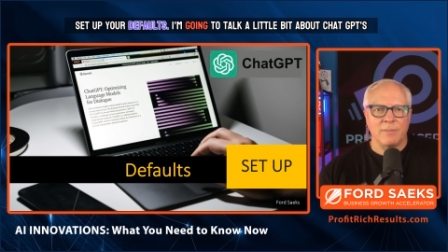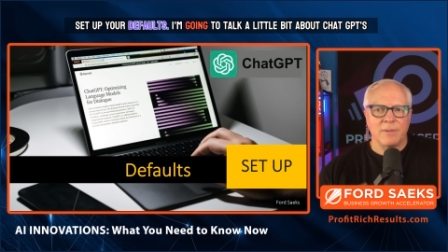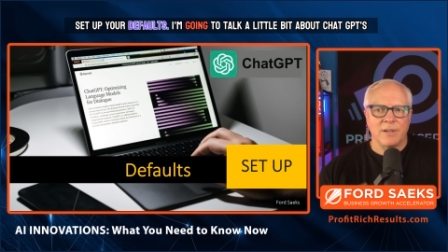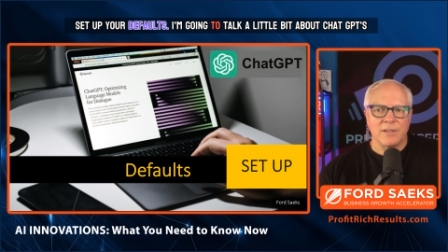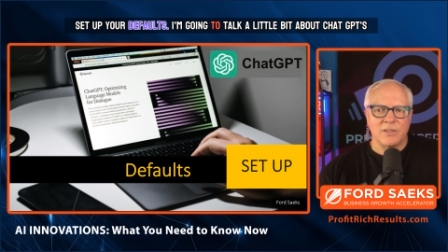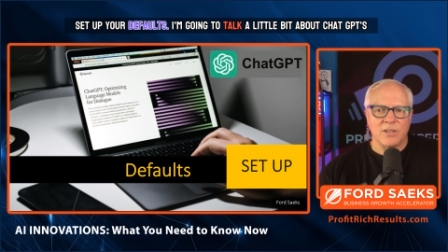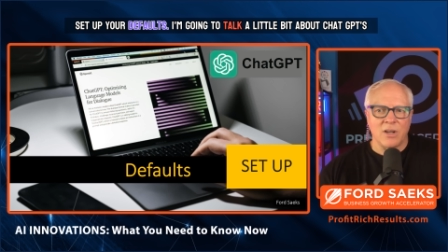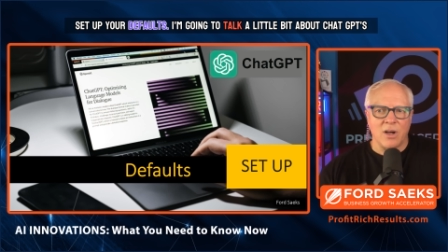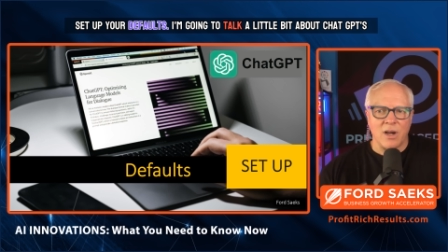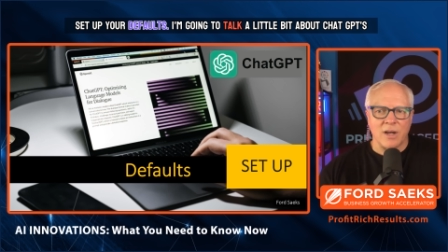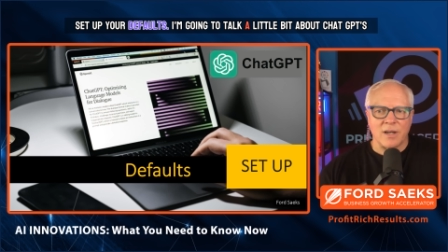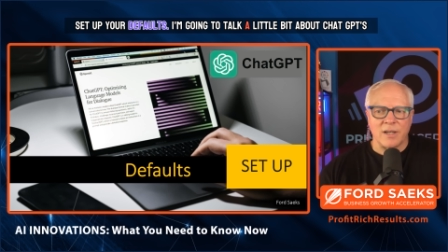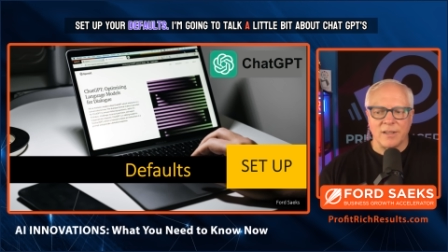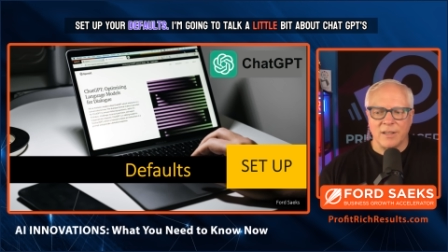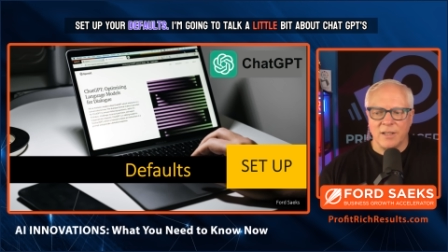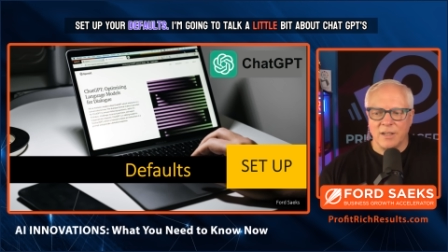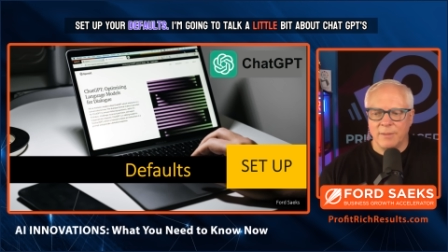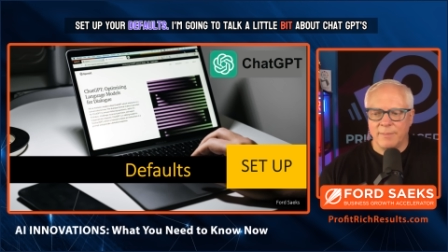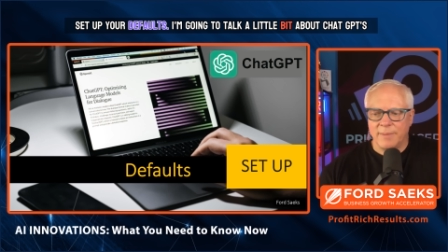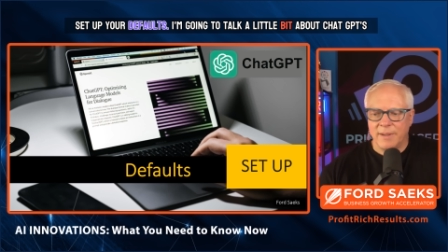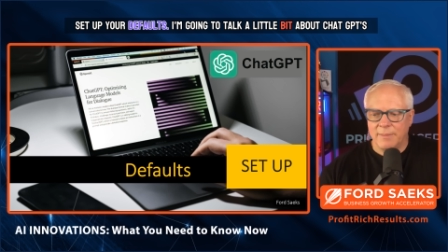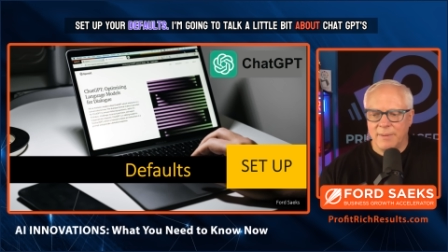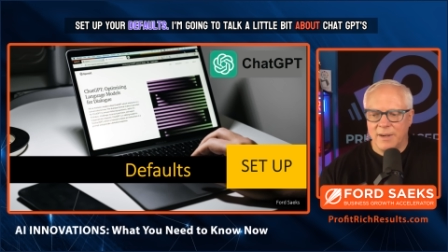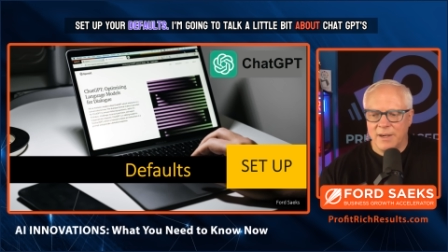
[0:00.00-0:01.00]
I'm going to talk a
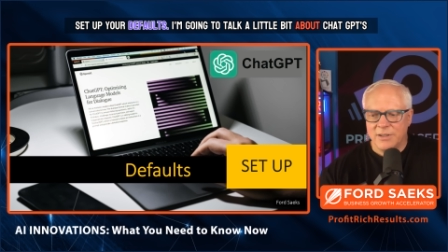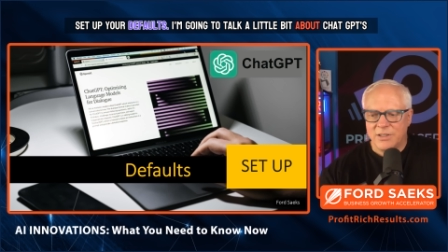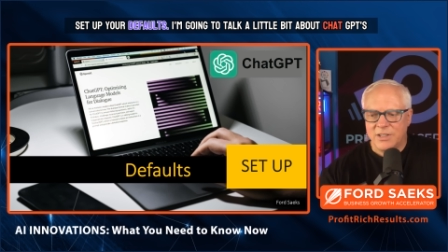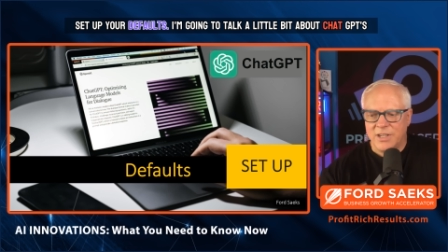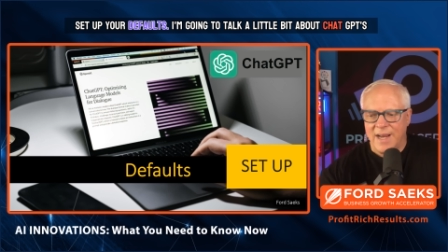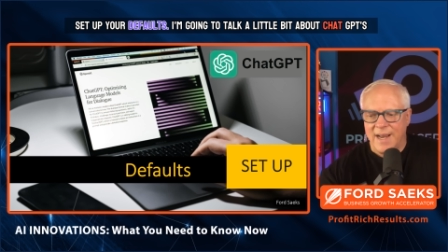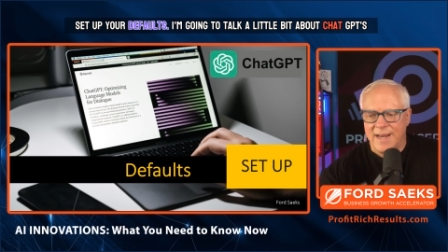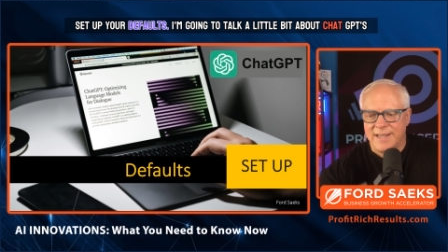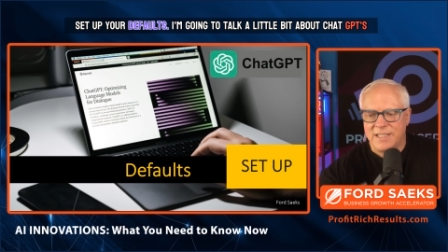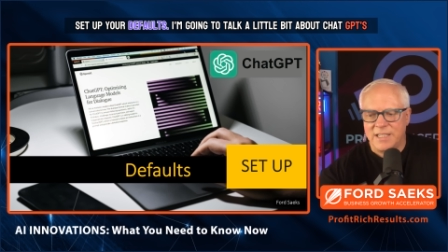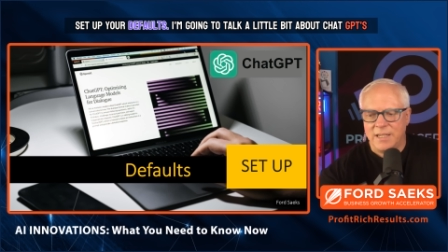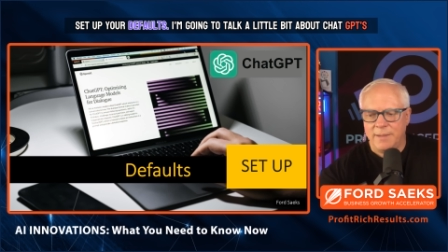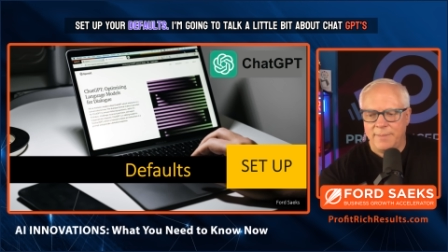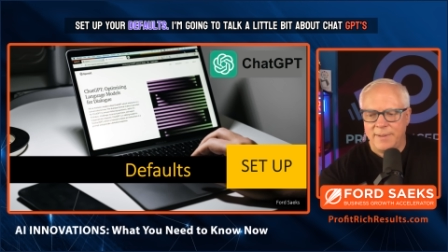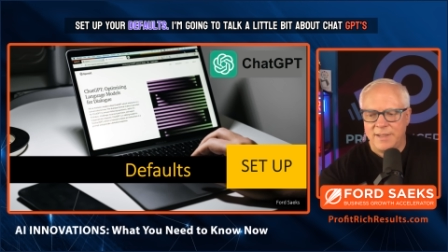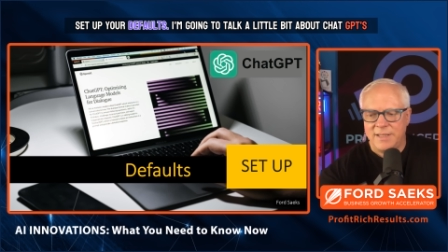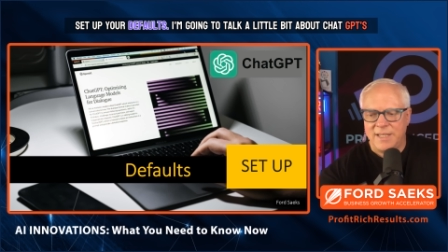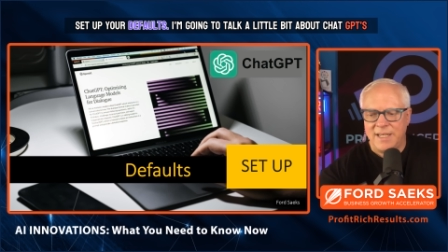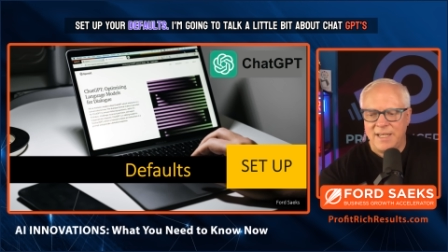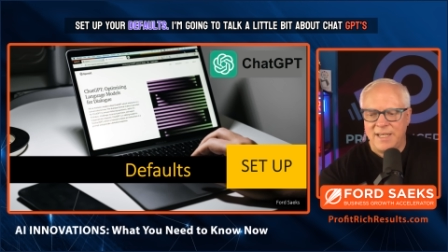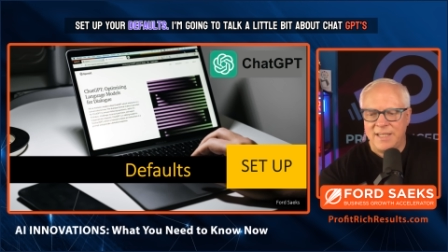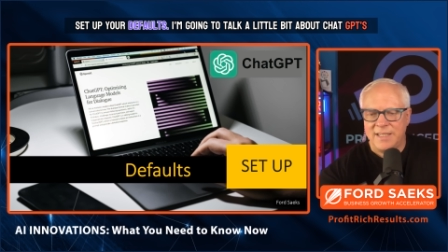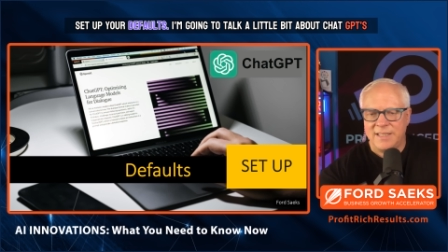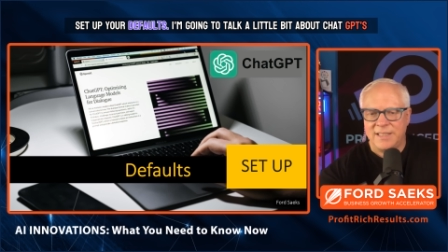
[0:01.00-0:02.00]
little bit about
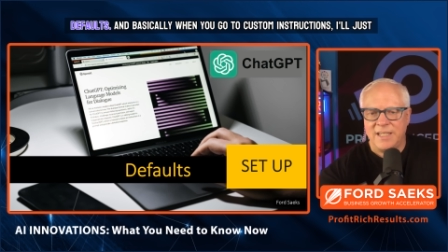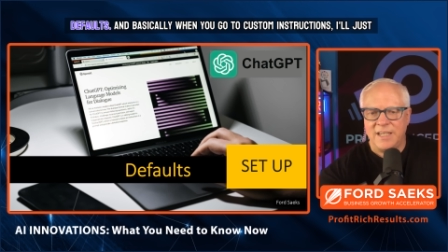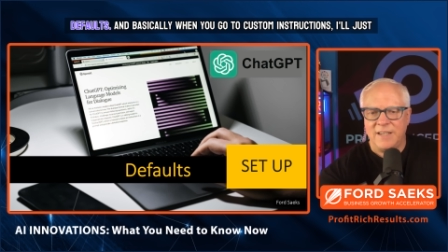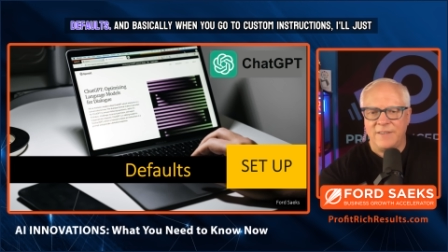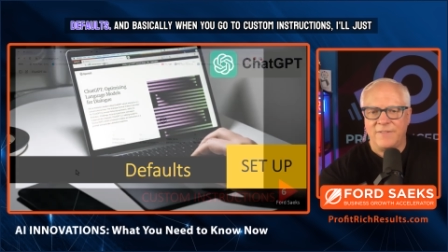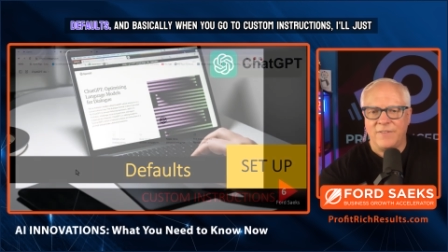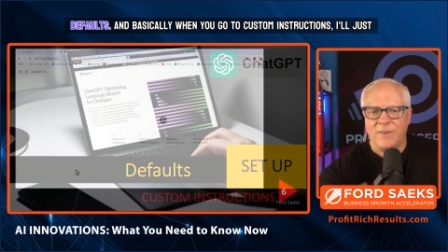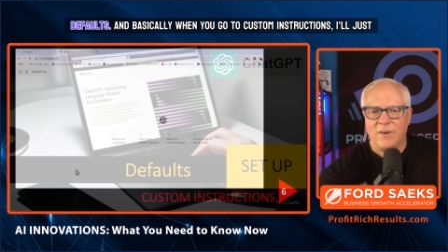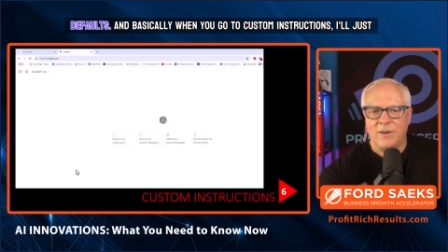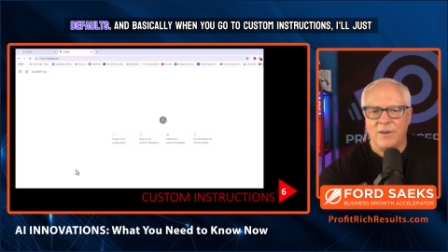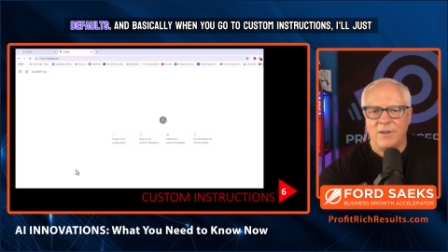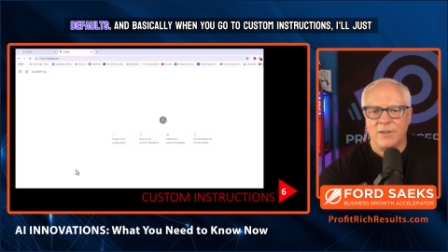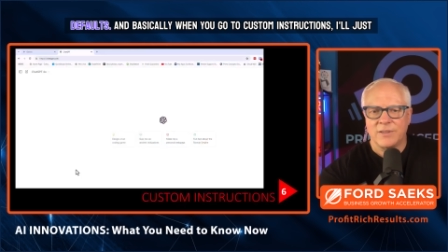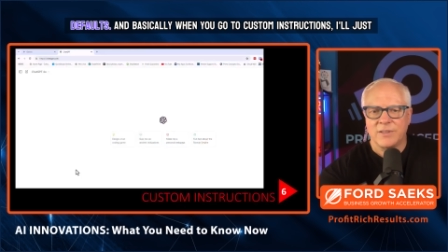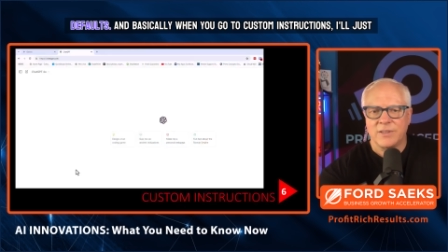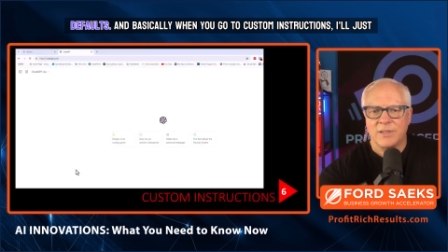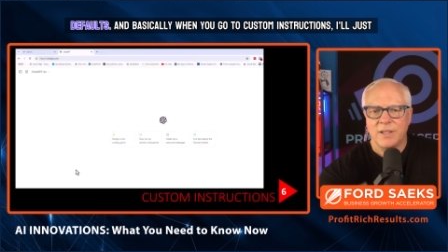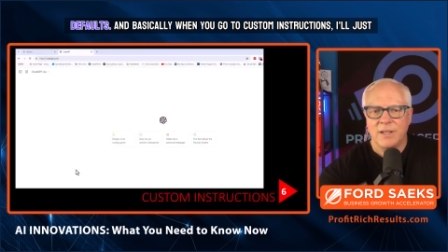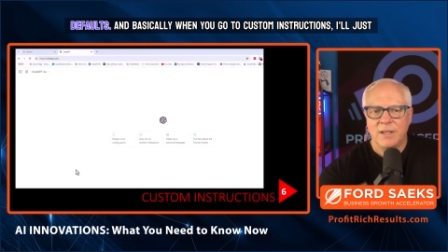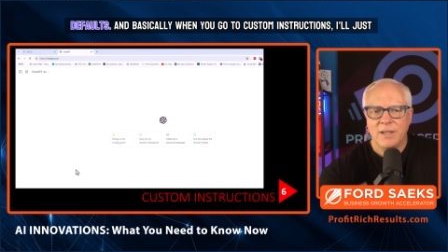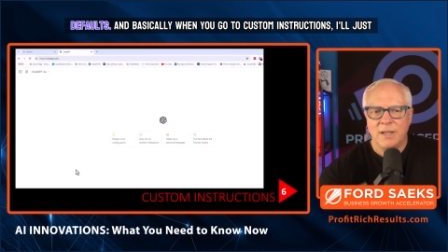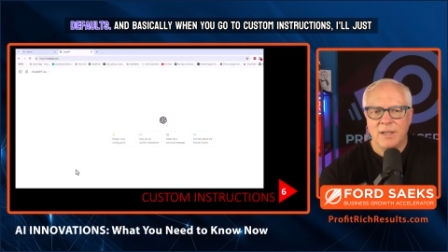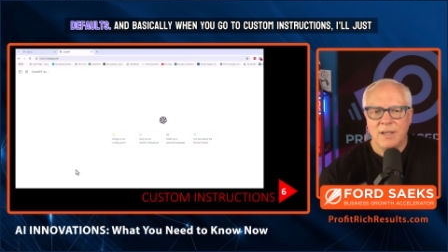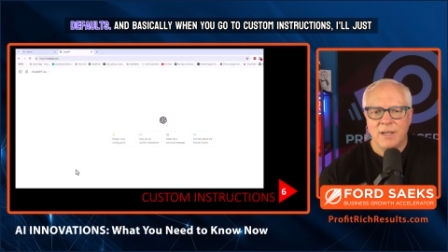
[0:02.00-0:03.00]
ChatGPT's
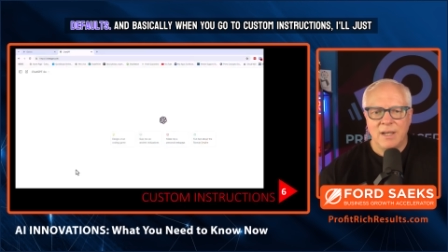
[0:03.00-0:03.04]
defaults.